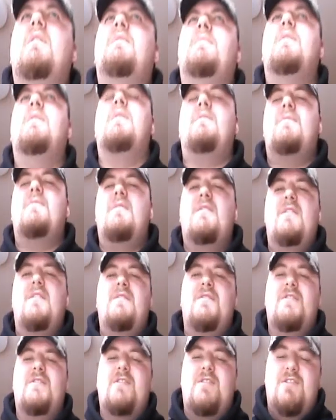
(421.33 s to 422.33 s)
I'd be like, well, a
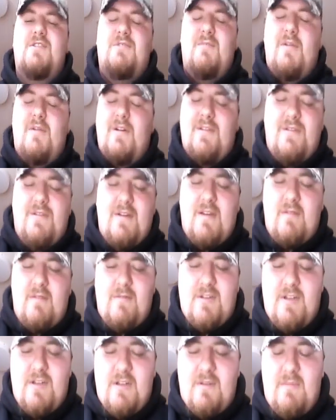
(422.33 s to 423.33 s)
knife is such a small thing. How
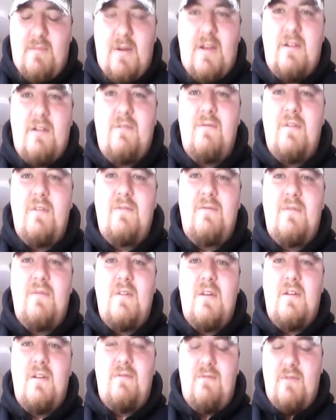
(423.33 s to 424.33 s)
much does a pocket
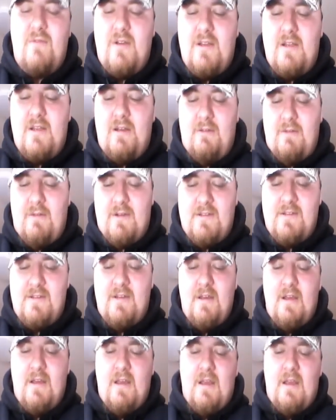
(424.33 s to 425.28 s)
knife weigh, anyways?